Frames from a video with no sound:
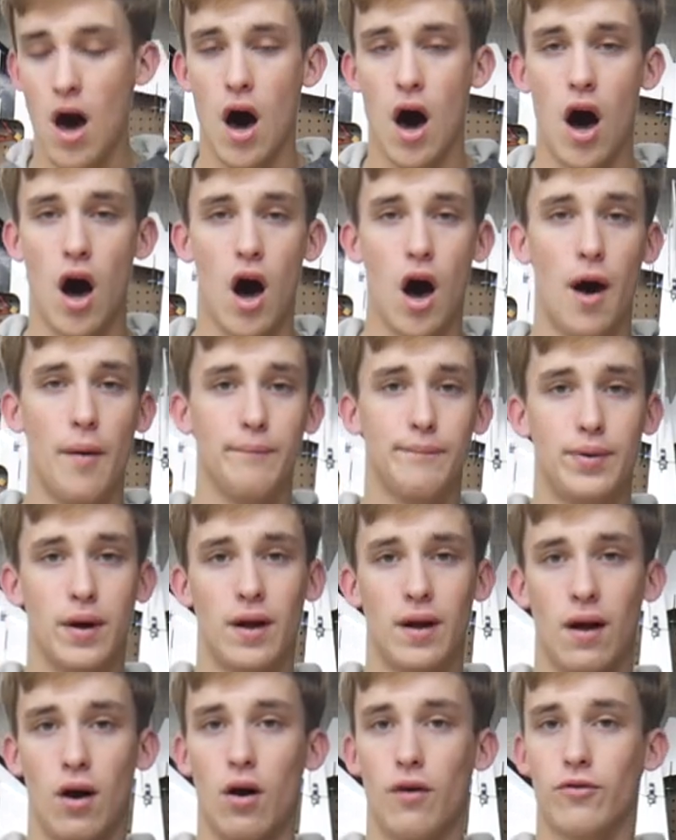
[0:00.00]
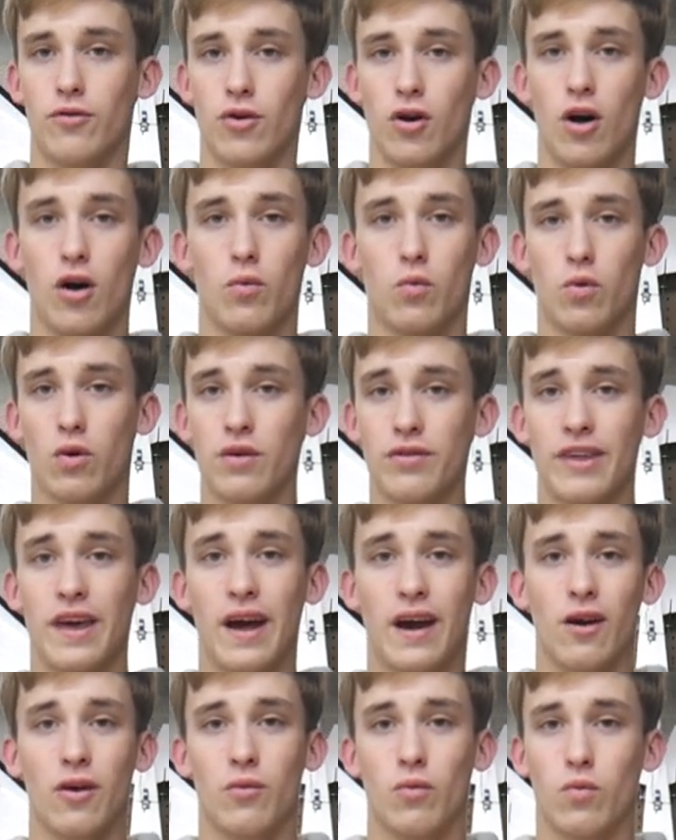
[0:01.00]
Um, but overall, we're
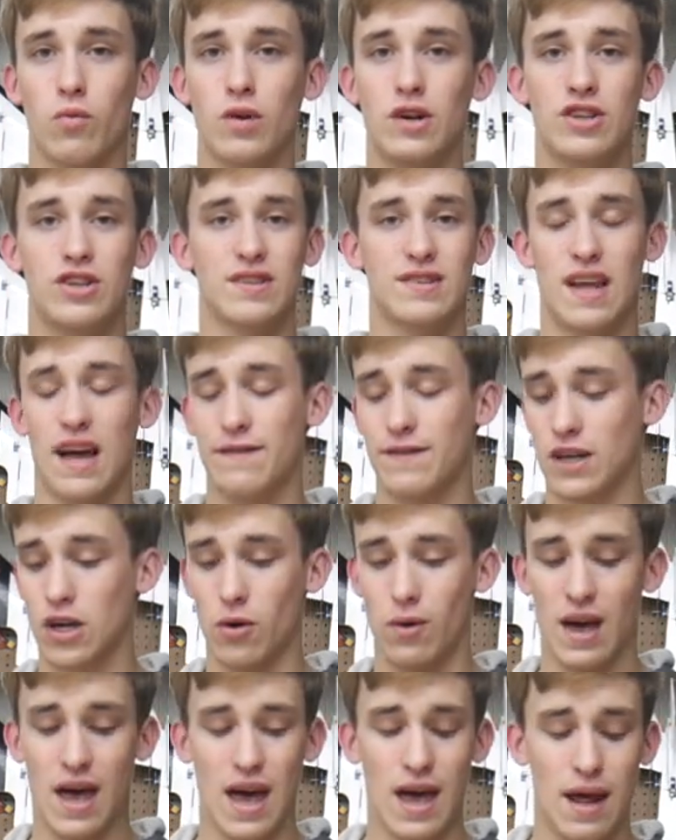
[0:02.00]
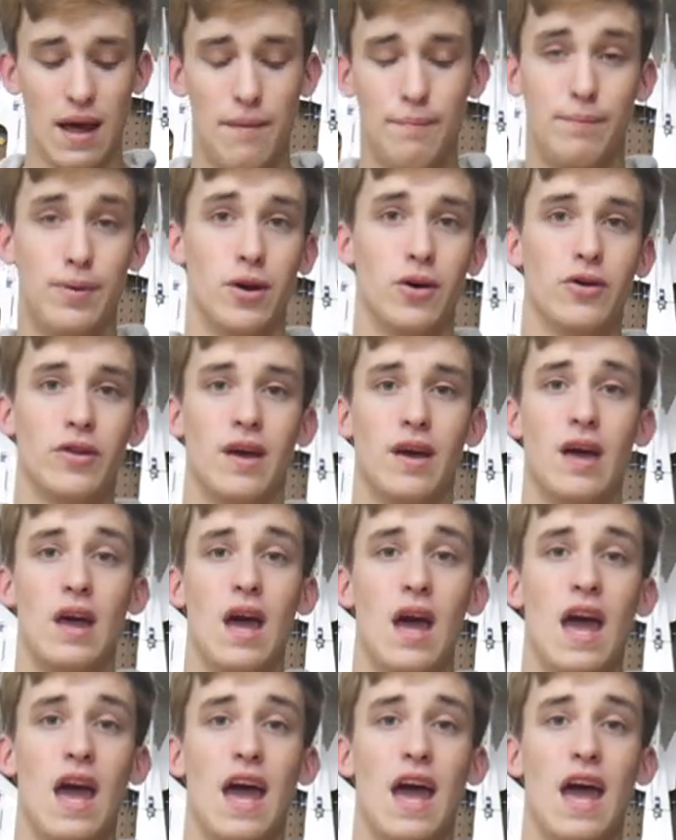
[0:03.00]
there. We just have to go ahead and build it.